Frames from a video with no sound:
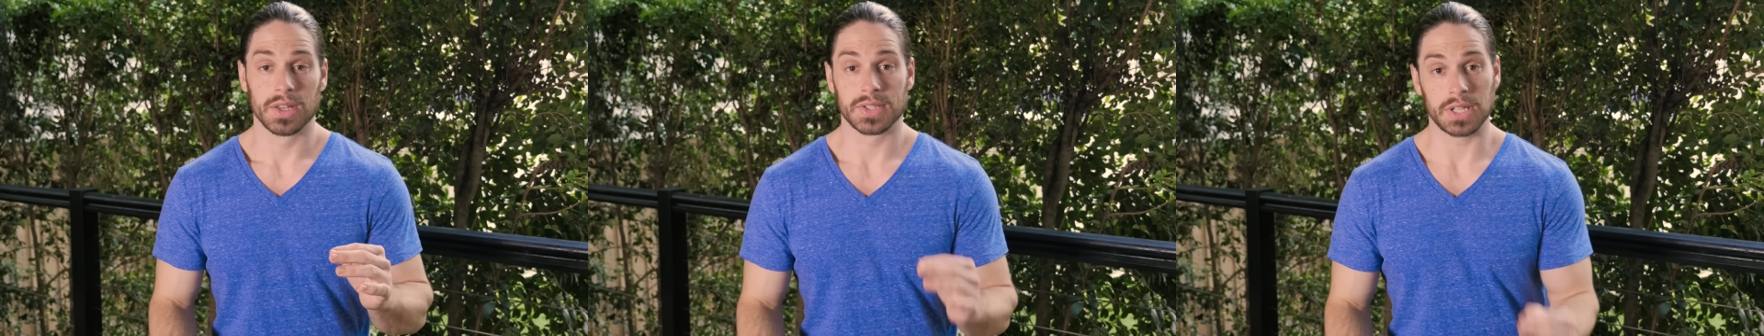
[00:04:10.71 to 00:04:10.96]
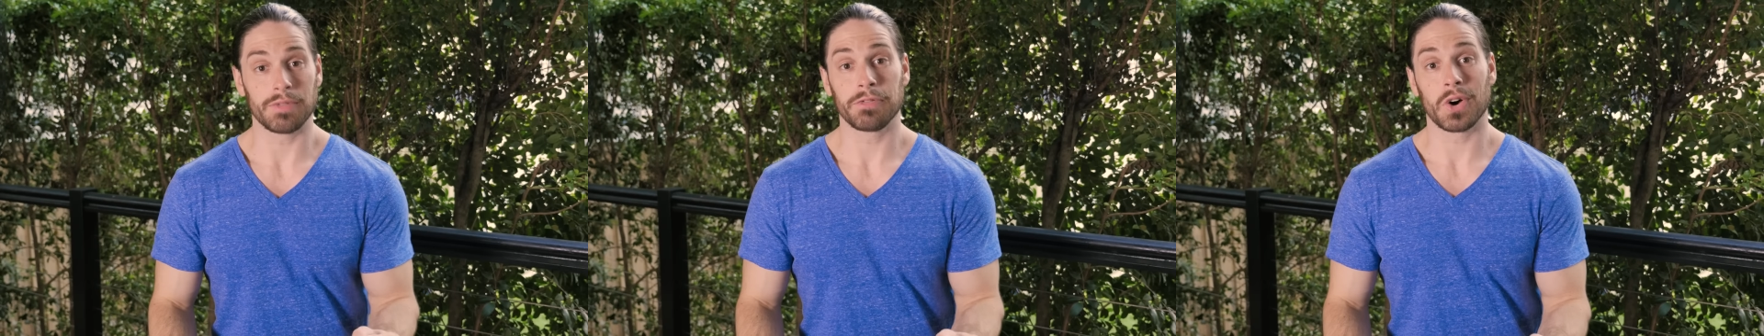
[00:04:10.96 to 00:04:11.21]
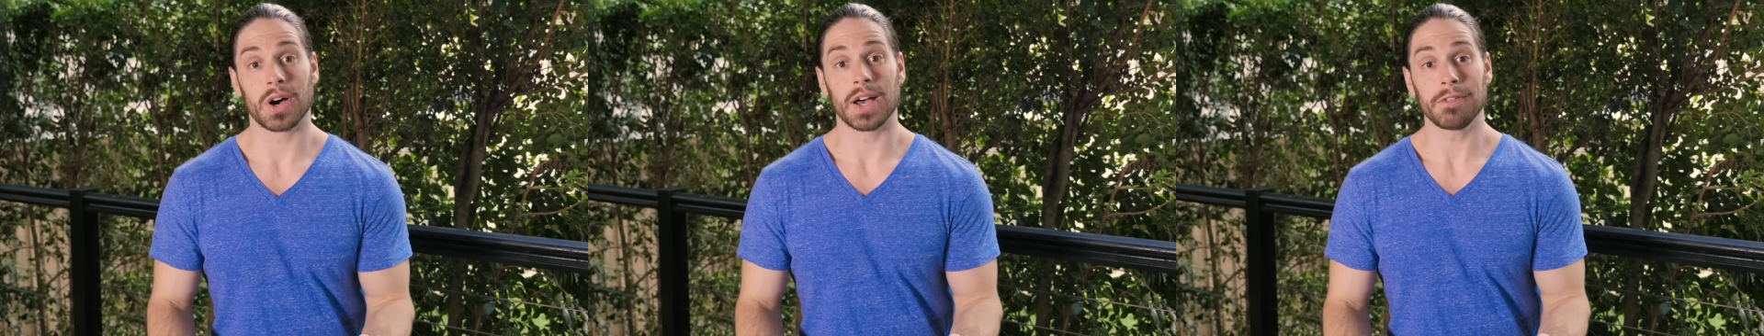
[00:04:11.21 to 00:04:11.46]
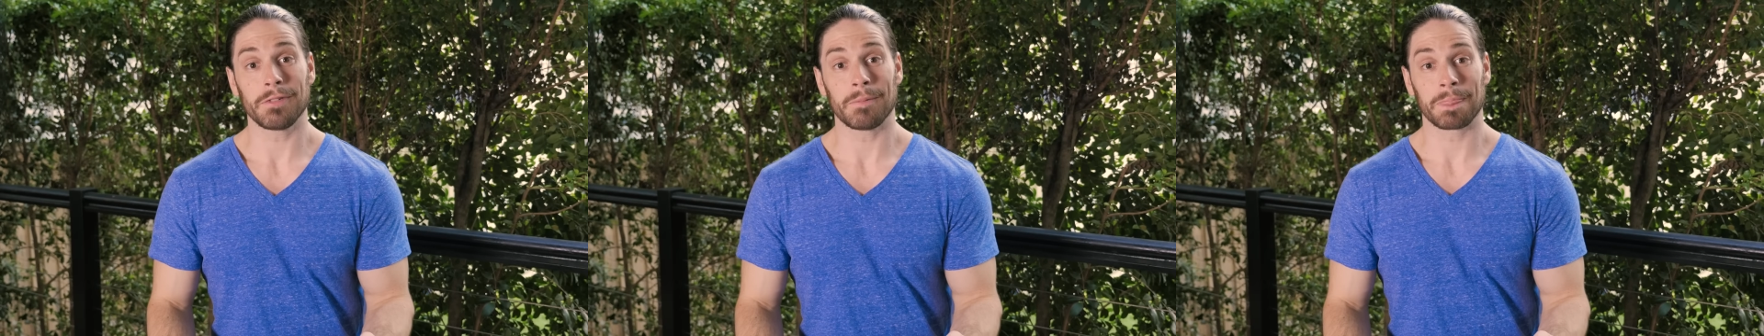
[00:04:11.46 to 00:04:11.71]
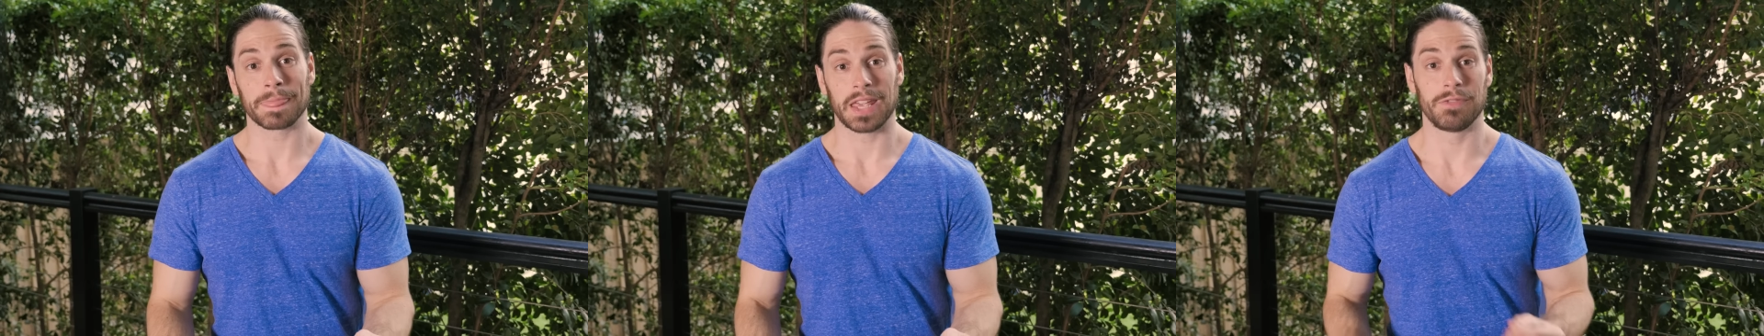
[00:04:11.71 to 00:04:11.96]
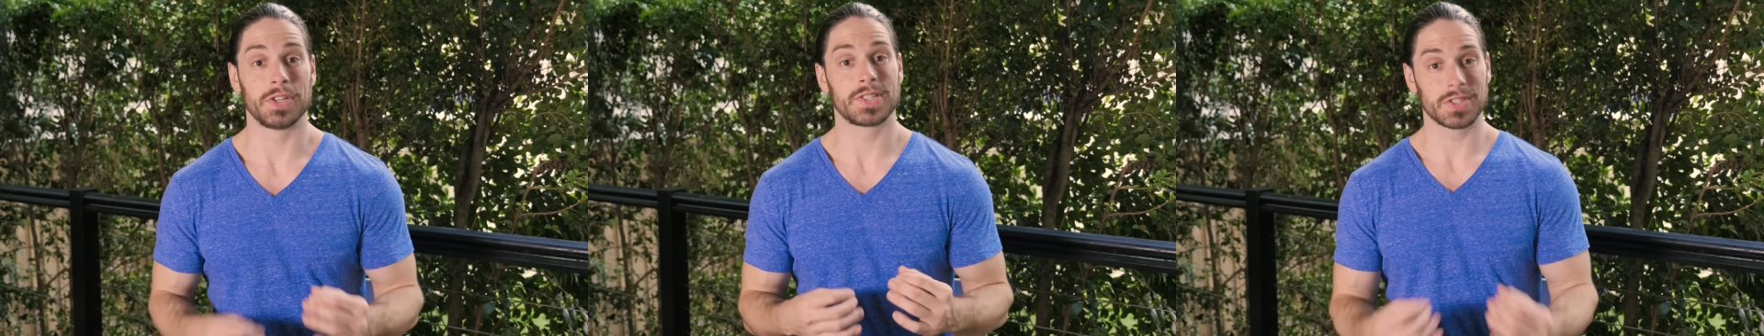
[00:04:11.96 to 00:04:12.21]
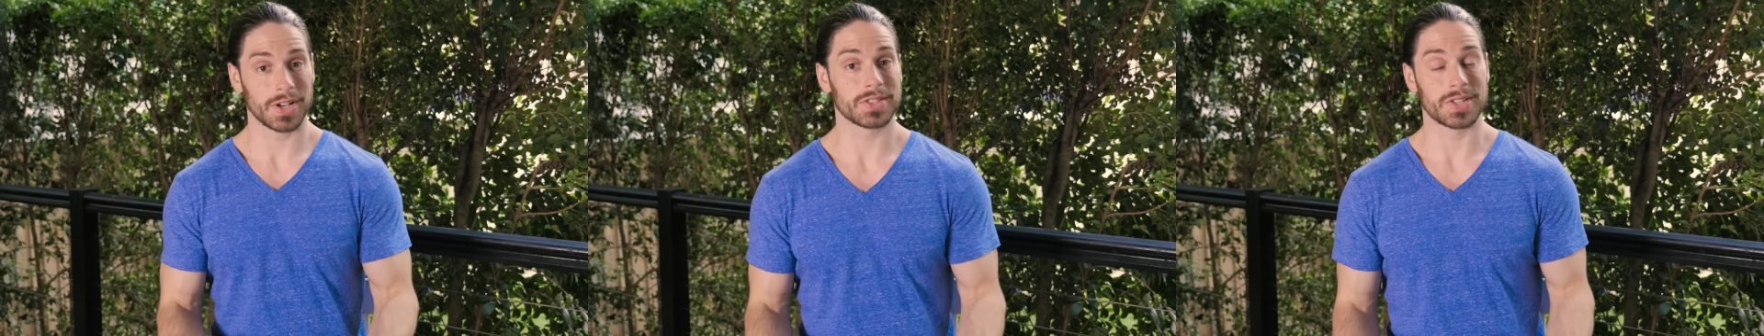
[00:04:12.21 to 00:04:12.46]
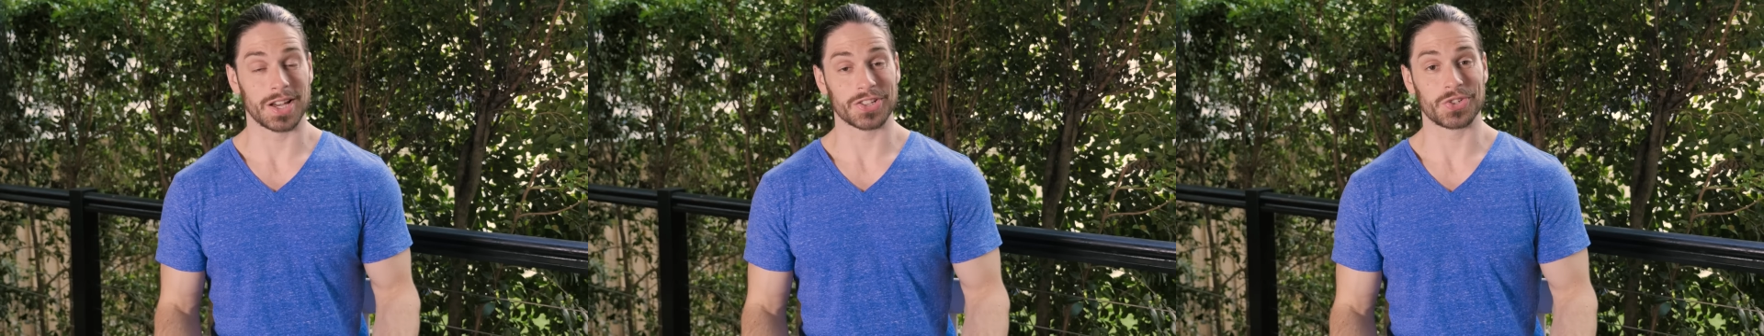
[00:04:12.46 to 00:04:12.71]
Step five, if he still
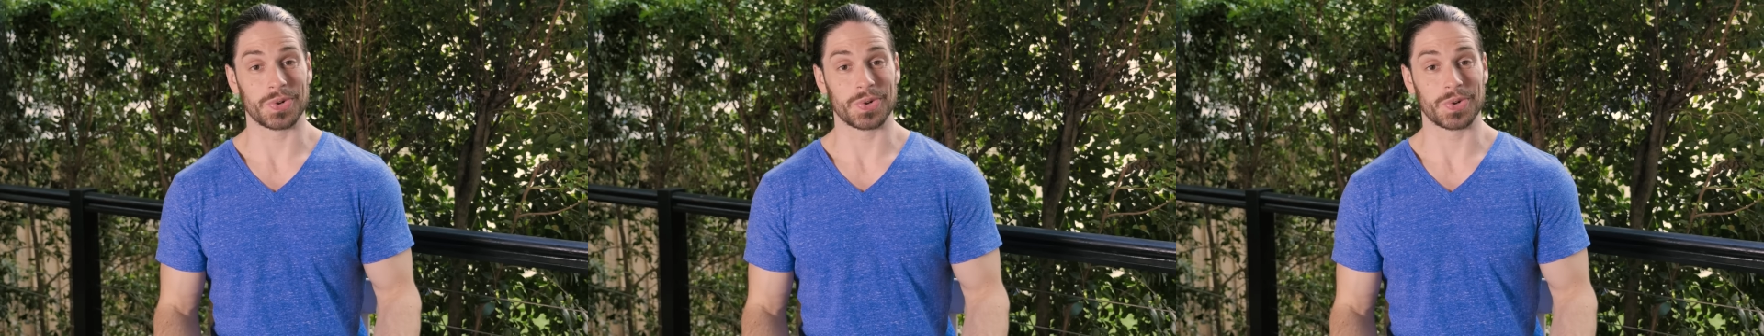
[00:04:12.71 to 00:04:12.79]
hasn't asked